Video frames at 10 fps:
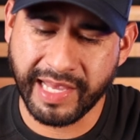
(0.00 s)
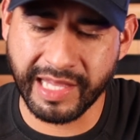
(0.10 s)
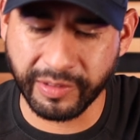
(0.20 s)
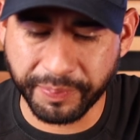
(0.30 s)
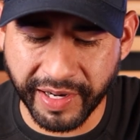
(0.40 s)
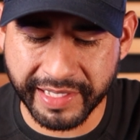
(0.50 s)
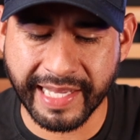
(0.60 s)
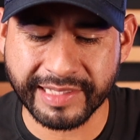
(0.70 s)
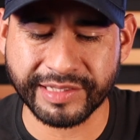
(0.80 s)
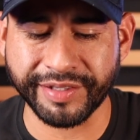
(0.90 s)
In the
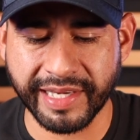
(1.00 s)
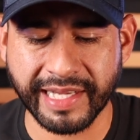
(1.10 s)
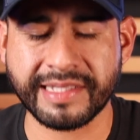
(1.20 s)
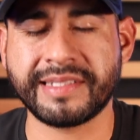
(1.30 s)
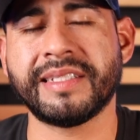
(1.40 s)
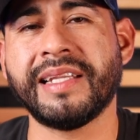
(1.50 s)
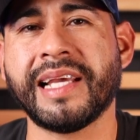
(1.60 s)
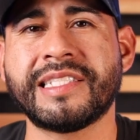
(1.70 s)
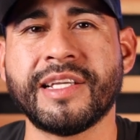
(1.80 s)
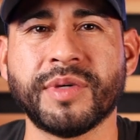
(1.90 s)
podcast, their
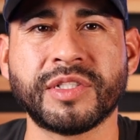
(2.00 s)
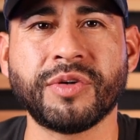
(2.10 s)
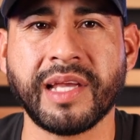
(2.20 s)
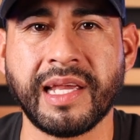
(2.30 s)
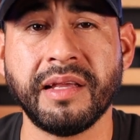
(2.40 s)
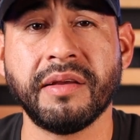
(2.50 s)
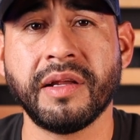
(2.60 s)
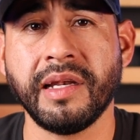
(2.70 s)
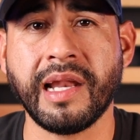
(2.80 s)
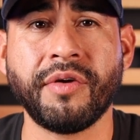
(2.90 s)
next thing was, okay,
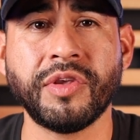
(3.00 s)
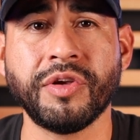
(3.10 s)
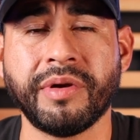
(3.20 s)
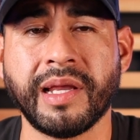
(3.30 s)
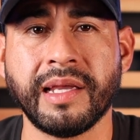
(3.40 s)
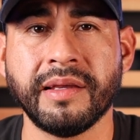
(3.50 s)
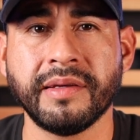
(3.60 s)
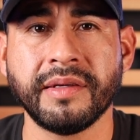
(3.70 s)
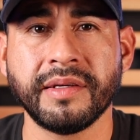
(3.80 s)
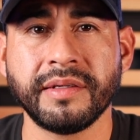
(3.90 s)
now you're I
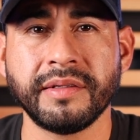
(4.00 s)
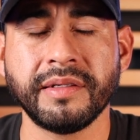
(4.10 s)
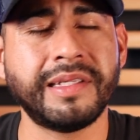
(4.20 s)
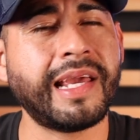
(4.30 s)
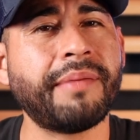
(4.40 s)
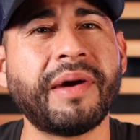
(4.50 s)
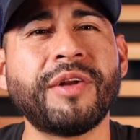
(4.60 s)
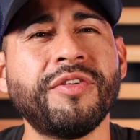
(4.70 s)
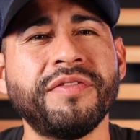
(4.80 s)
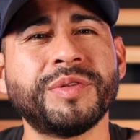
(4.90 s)

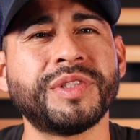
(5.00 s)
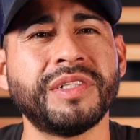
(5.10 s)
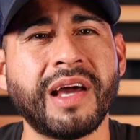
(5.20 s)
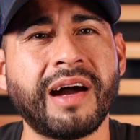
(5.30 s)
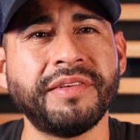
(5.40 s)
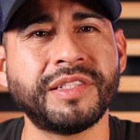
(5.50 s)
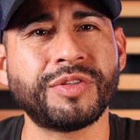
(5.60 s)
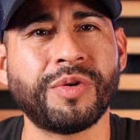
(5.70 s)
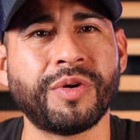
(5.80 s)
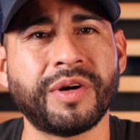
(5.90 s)
don't know if it was
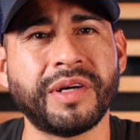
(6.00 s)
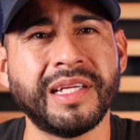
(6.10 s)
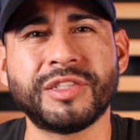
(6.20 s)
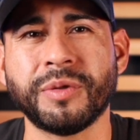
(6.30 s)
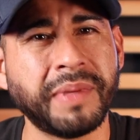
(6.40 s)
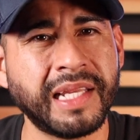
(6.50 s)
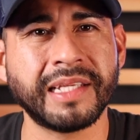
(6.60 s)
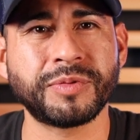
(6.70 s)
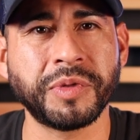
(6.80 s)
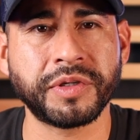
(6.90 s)
novice or
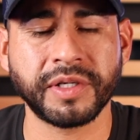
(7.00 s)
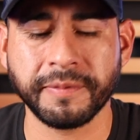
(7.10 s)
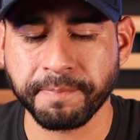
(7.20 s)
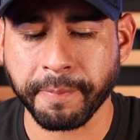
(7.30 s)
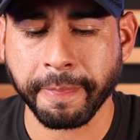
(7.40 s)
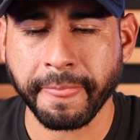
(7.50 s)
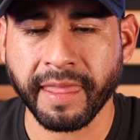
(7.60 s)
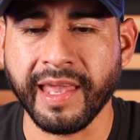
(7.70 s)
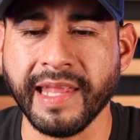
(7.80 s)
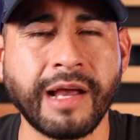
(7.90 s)
intermediate smoker.
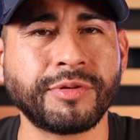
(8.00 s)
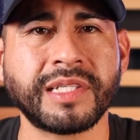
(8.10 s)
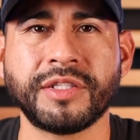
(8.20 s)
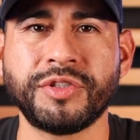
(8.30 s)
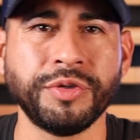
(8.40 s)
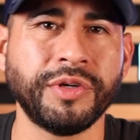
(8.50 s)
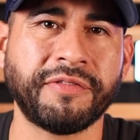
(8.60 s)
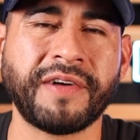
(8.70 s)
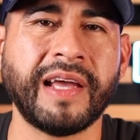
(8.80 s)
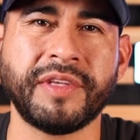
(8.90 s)
And that was like 2 to
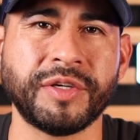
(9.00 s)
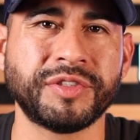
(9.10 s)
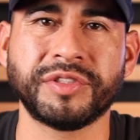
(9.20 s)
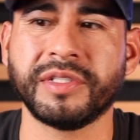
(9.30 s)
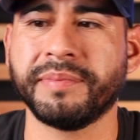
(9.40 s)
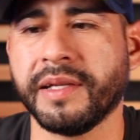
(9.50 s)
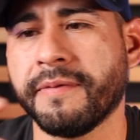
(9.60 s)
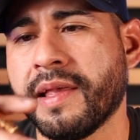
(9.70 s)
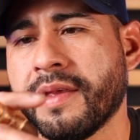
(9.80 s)
5 years or something.